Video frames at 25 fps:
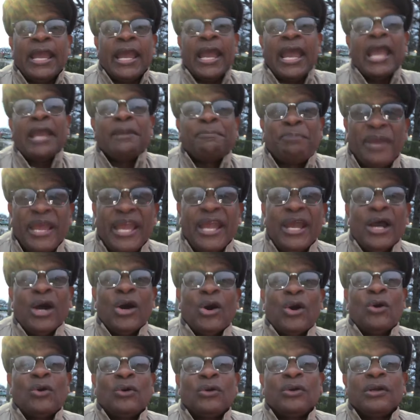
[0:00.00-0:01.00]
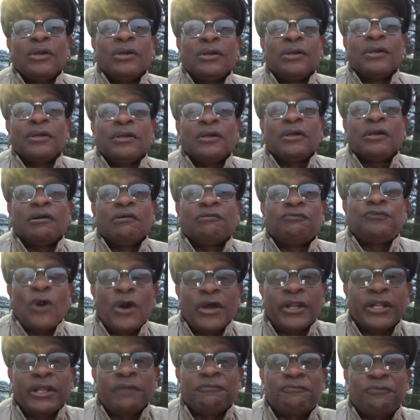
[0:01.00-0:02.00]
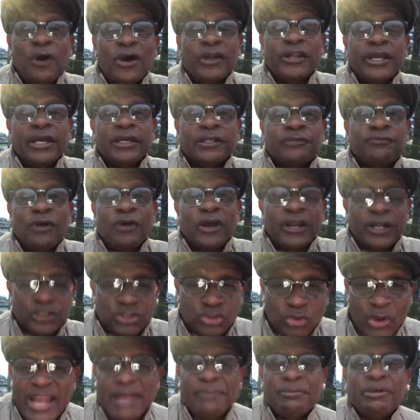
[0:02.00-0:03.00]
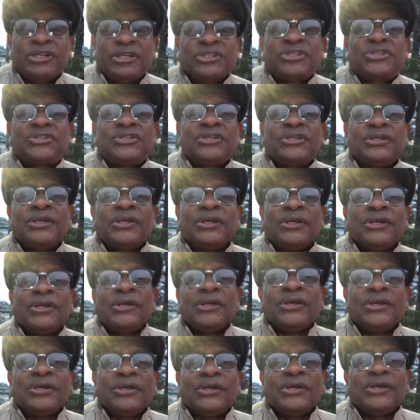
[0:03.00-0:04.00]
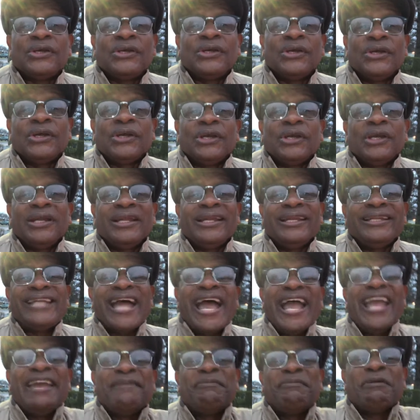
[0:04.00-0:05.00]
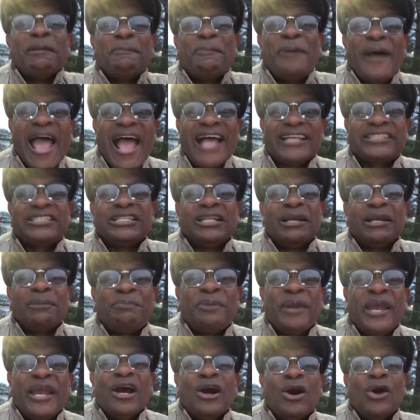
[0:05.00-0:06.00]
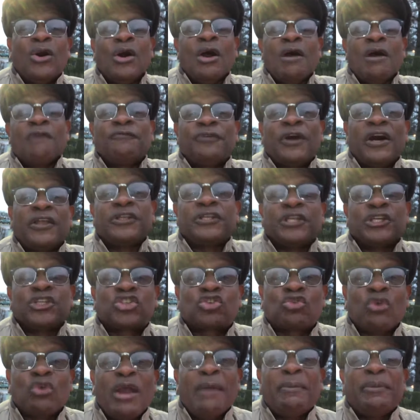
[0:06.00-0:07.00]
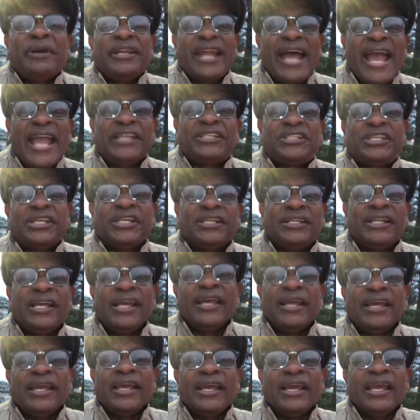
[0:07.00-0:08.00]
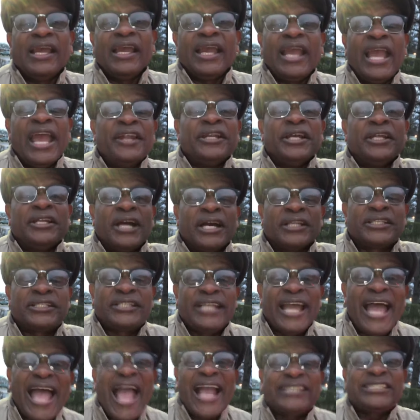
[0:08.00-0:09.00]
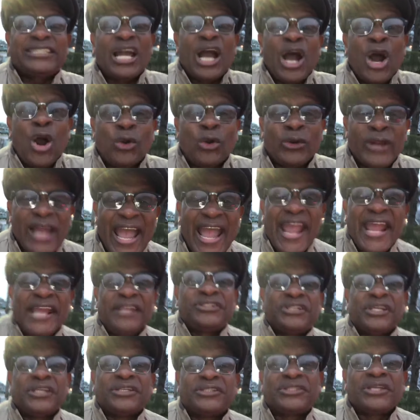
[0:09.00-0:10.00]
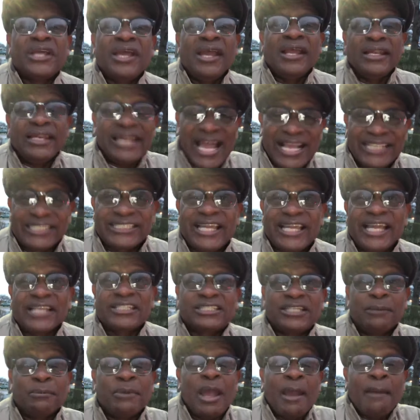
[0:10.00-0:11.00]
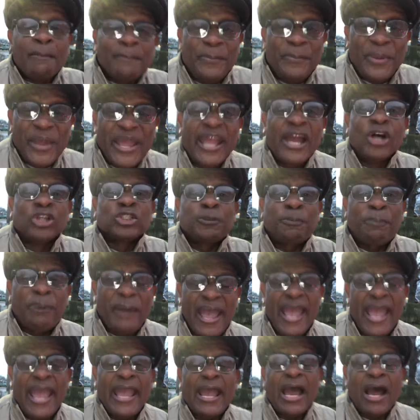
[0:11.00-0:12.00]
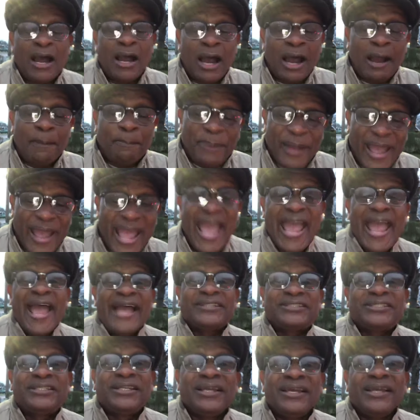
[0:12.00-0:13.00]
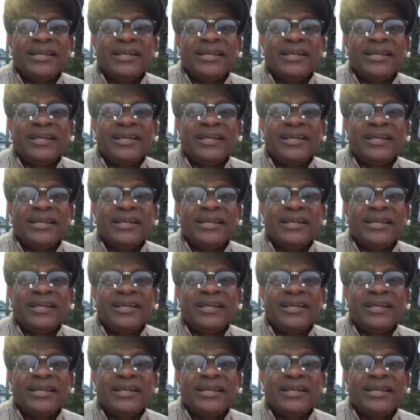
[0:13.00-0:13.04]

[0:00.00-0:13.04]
bill for the dreamers. They even passing a bill for the discrimination and the attacks on Asians. Let's get some bills passed